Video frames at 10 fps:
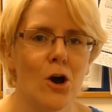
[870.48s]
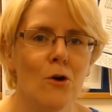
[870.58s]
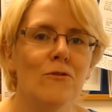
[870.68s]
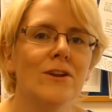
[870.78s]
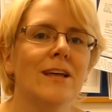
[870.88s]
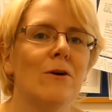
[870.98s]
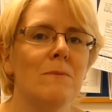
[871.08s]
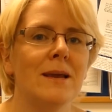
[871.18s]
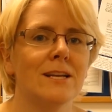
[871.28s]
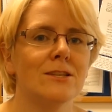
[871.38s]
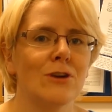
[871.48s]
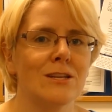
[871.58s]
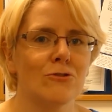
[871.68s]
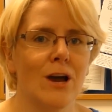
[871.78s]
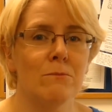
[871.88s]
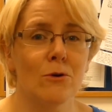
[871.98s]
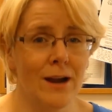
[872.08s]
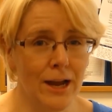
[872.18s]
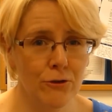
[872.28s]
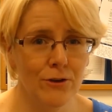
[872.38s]
Hopefully that will make it transcribe more
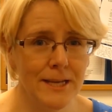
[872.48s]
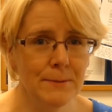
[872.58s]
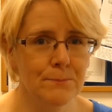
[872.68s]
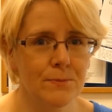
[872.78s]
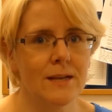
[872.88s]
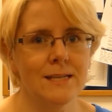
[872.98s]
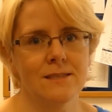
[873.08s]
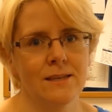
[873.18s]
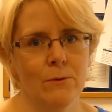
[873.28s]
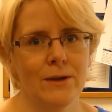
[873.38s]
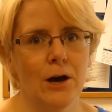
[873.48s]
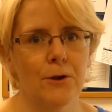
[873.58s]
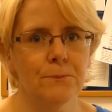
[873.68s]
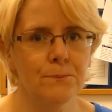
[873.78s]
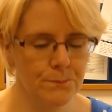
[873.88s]
accurately. Let's see how we get on.